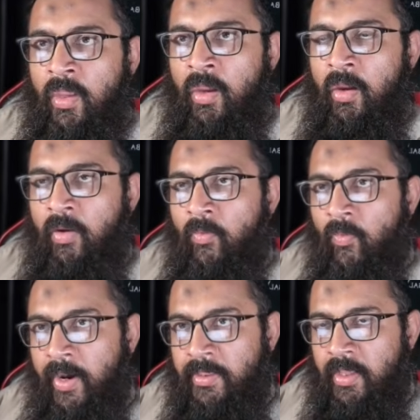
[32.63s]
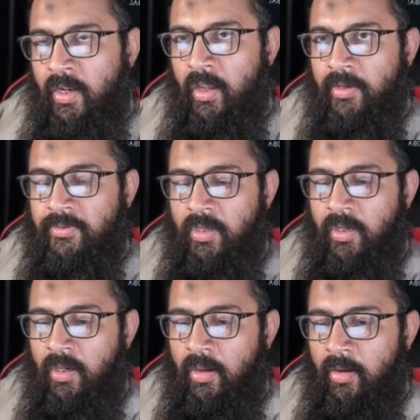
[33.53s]
when they launched
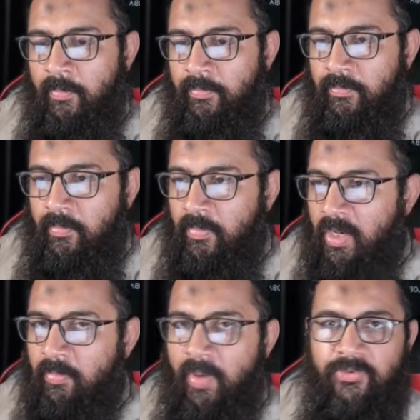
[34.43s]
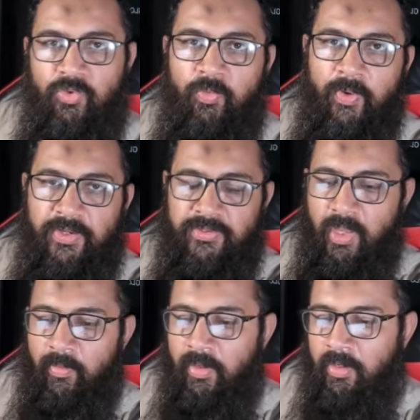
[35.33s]
the MiniMax
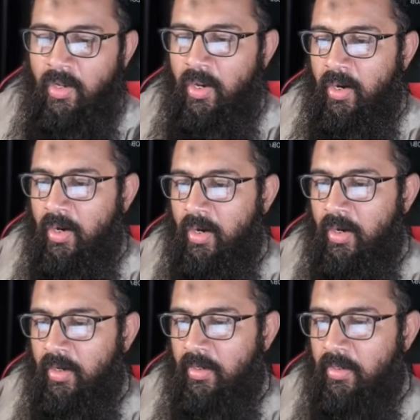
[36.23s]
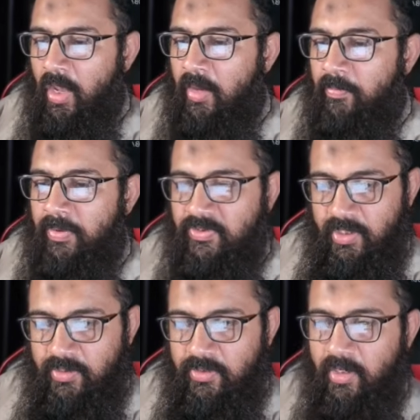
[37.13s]
2.7 and I
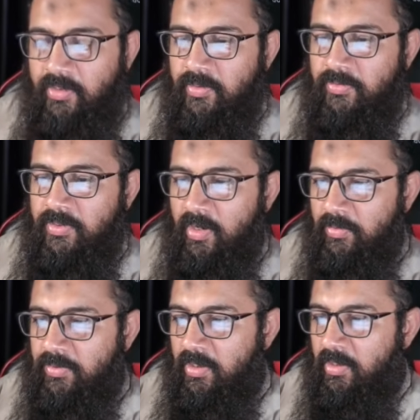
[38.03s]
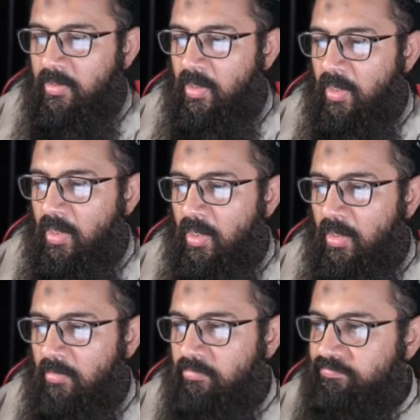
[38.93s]
purchased their subscription,
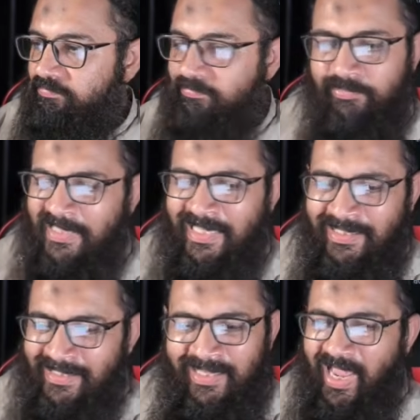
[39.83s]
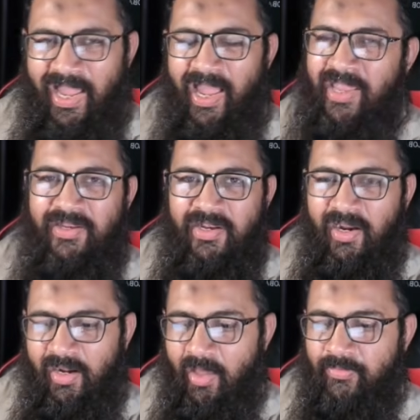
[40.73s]
and I
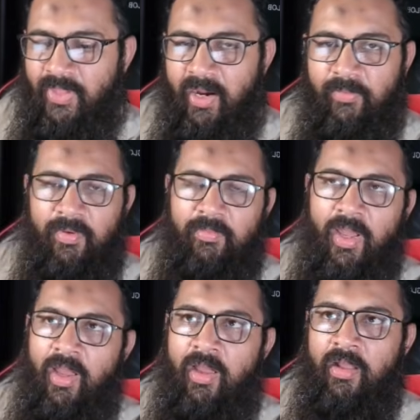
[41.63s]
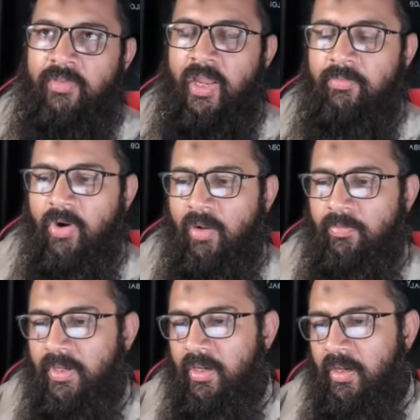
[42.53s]
didn't love that one, that model,
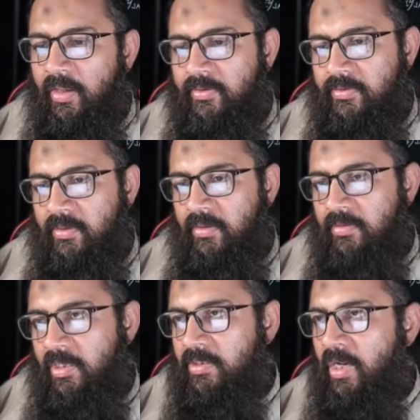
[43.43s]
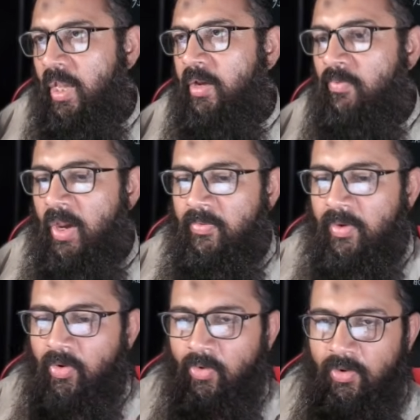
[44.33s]
because just like a
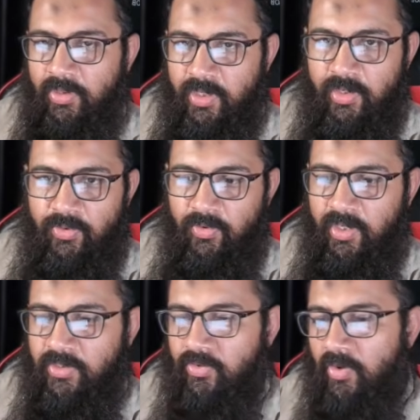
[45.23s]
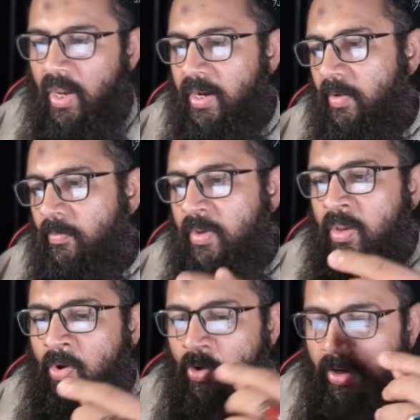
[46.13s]
5-year-old kid, you need to guide him.
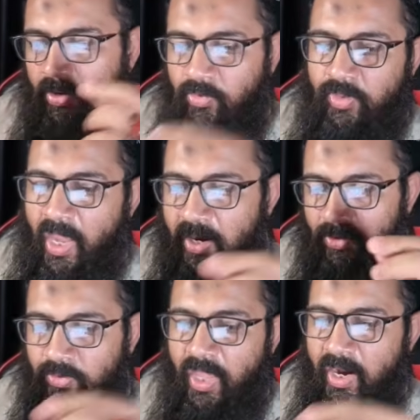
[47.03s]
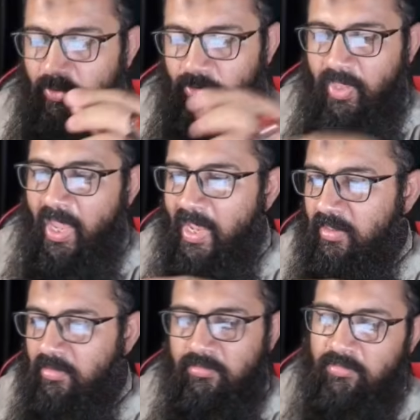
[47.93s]
Okay, do that, do that, do
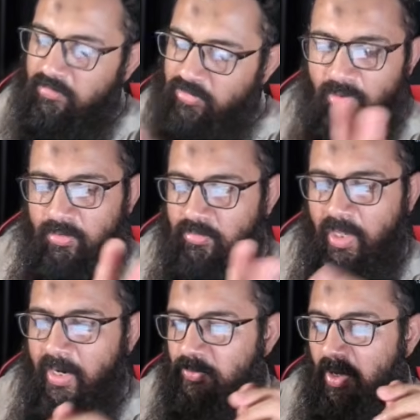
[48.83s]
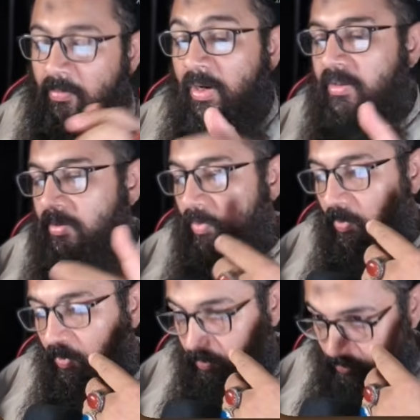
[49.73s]
that. So that's why. But
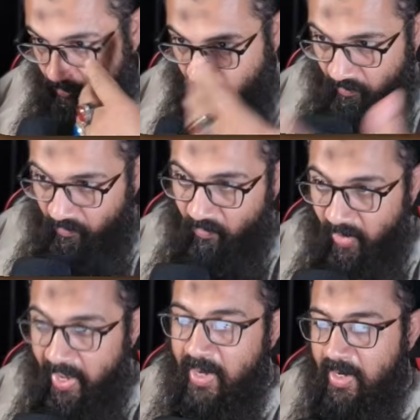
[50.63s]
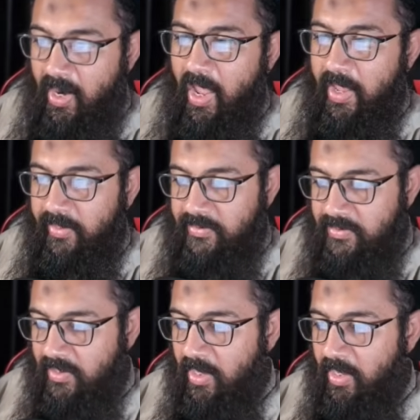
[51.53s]
when I
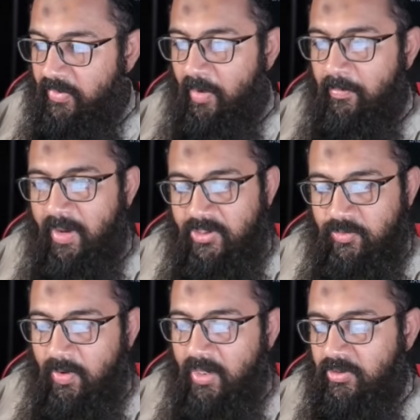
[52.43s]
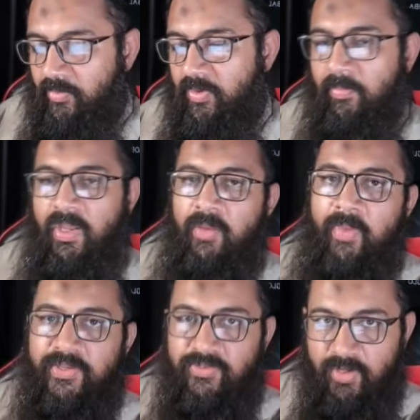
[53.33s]
saw the benchmarks of the
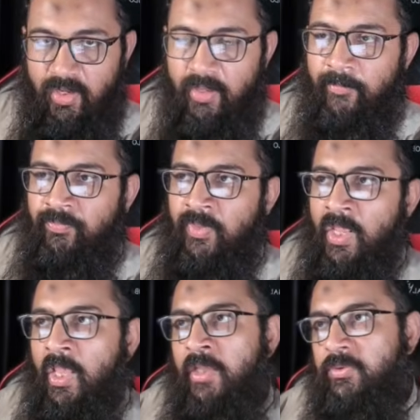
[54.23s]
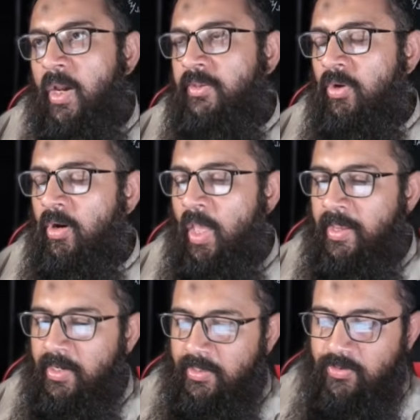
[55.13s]
MiniMax 3, so I thought I
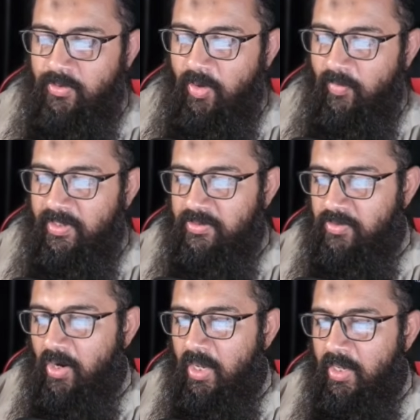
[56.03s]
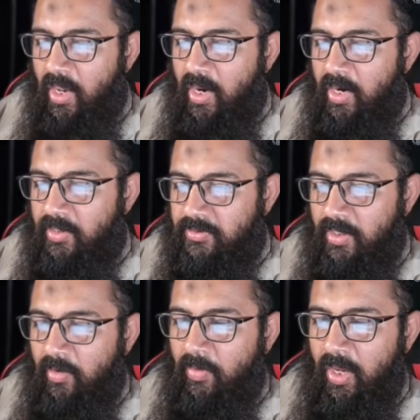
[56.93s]
need to give it a try and
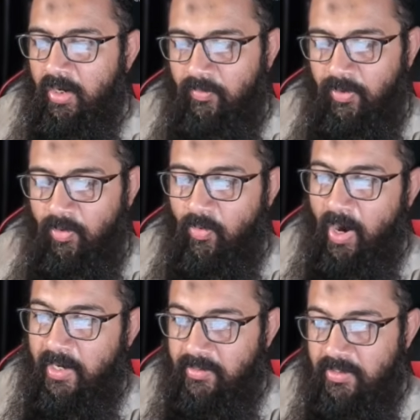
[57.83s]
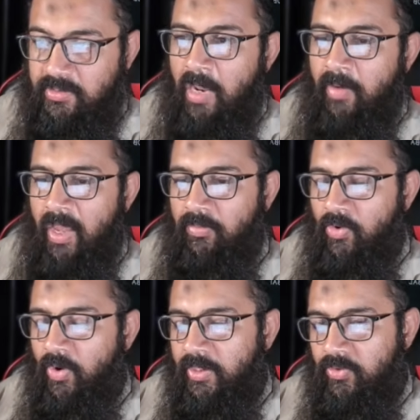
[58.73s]
share my review. And this time I'm
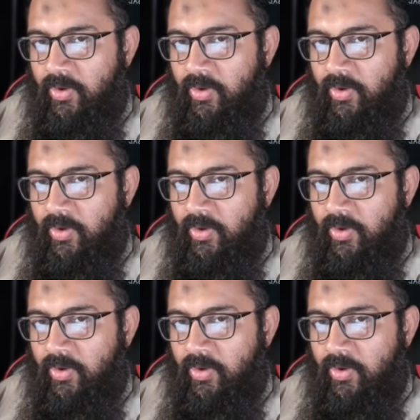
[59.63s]
going to